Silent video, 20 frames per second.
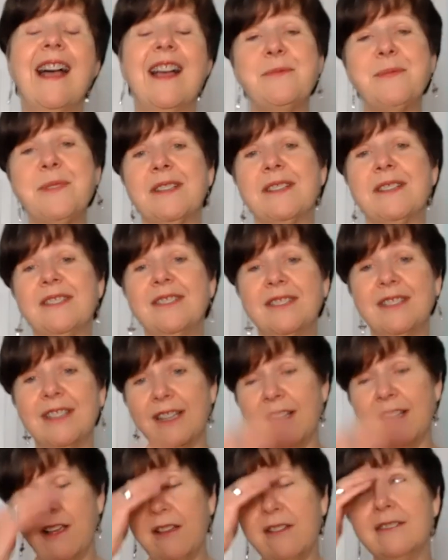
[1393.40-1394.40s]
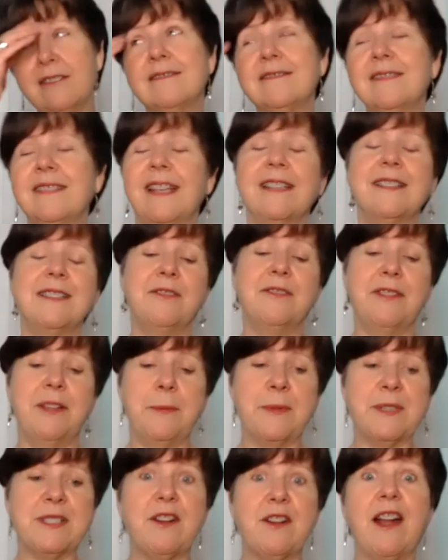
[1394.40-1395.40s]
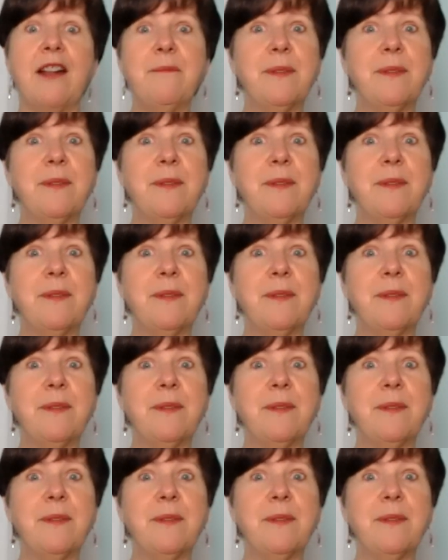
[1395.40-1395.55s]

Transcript: Absolutely. Oh, yeah. Don't get me started.